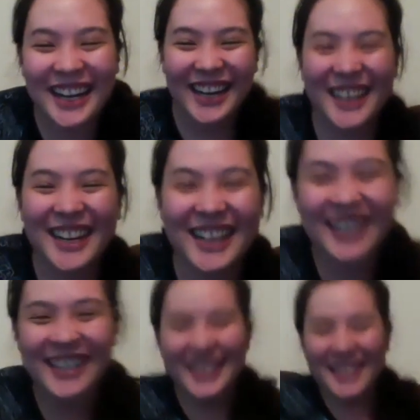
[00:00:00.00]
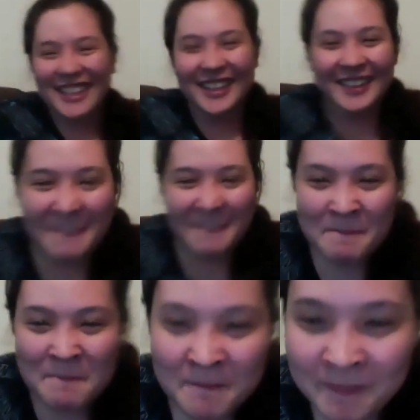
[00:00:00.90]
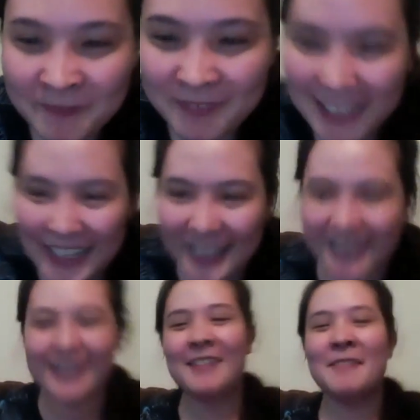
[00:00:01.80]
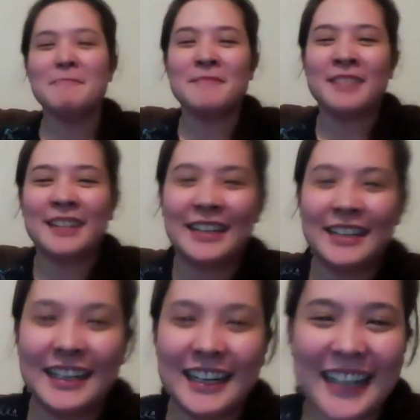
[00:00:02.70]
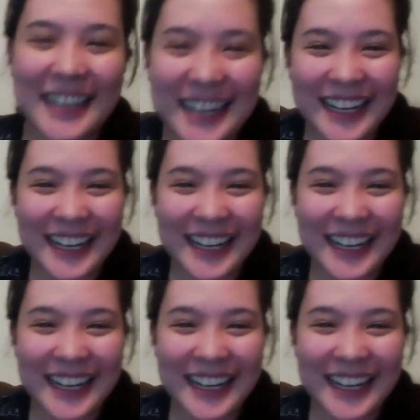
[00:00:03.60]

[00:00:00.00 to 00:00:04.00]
yeah, there's there's he's like the only professional like legit maker in